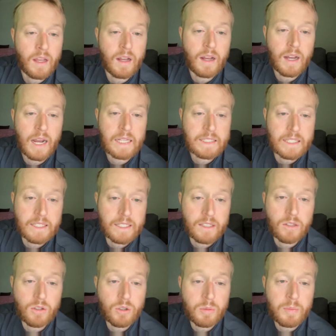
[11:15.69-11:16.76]
Athletic
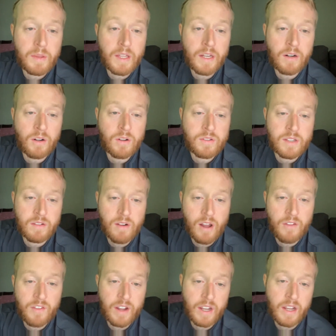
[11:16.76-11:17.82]
Club then hosting
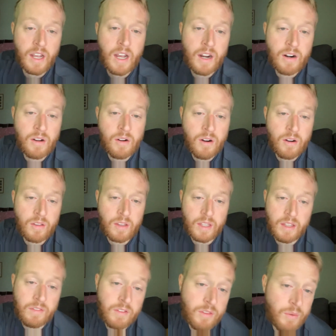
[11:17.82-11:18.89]
Rayo Vallecano, currently
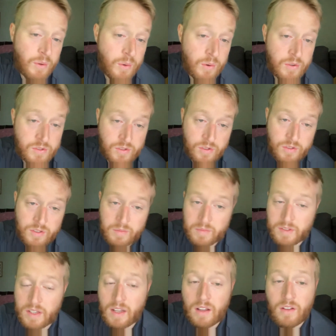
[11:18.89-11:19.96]
giving 3/4 of goals
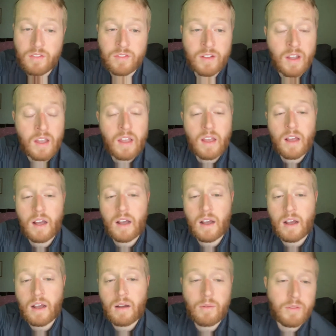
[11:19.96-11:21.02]
themselves,
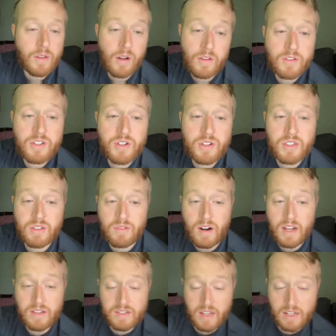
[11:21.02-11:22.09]
with all the juice on the
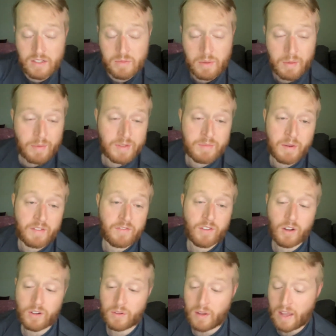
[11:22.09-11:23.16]
Rayo side, so maybe this might
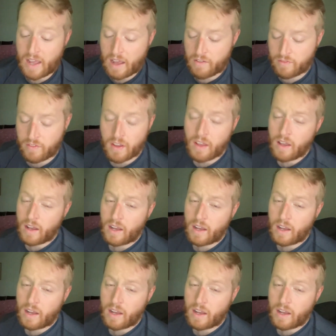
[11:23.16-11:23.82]
fall to a half.